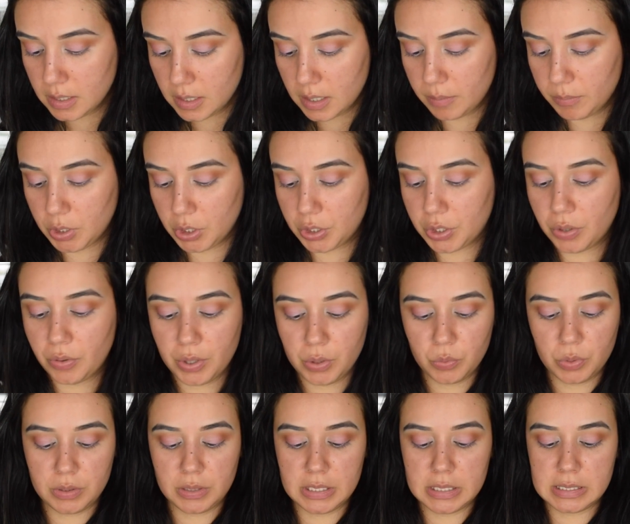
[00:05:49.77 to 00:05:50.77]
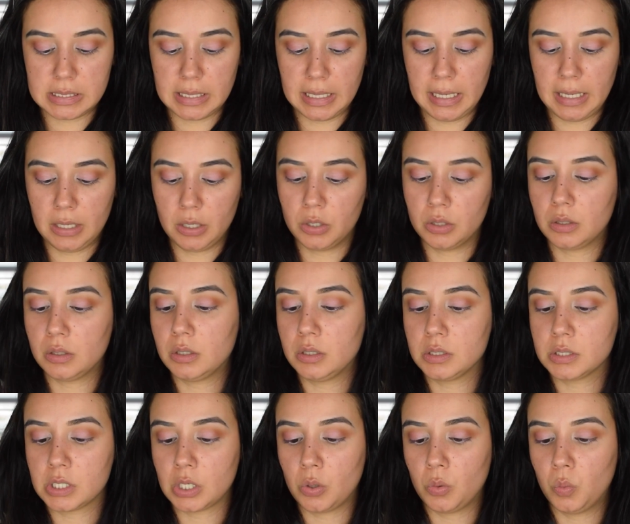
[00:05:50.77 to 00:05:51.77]
I'm gonna go in with this
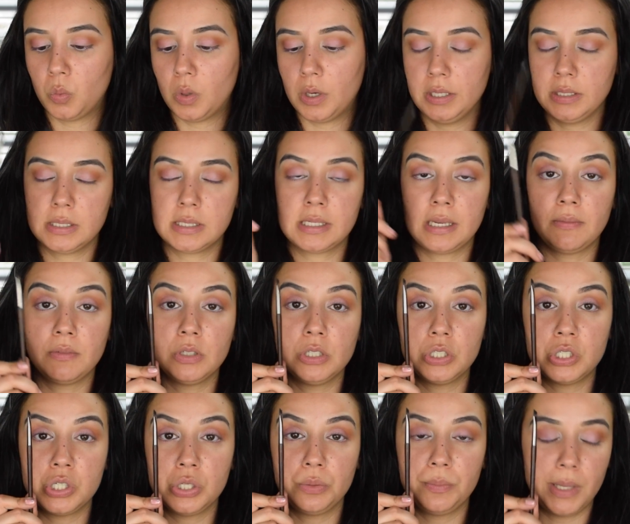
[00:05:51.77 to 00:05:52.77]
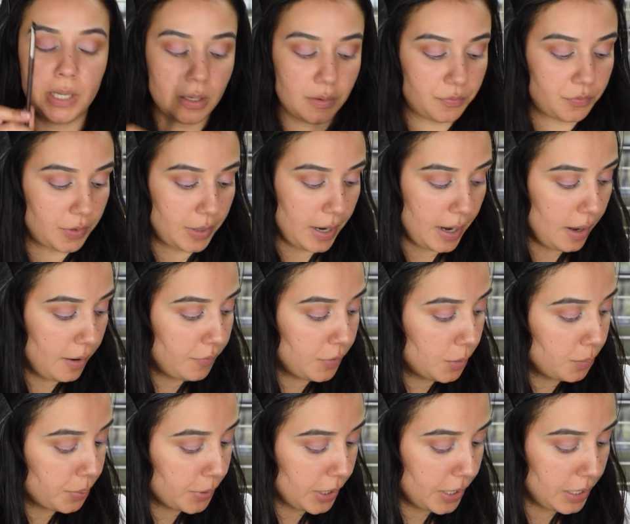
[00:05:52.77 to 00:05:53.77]
angled 172 Makeup Forever
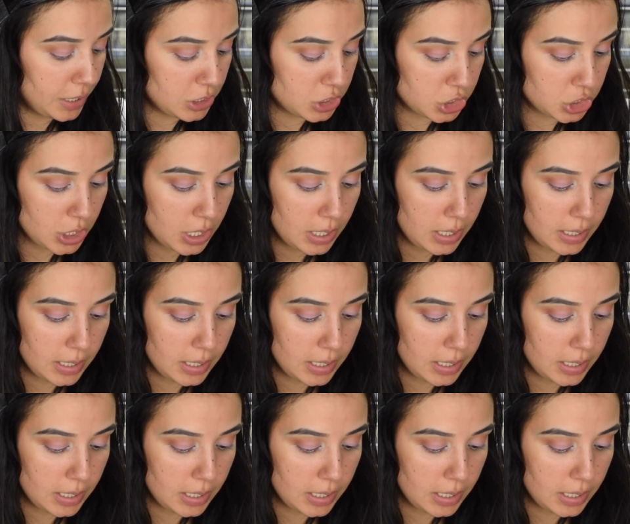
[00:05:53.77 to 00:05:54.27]
brush,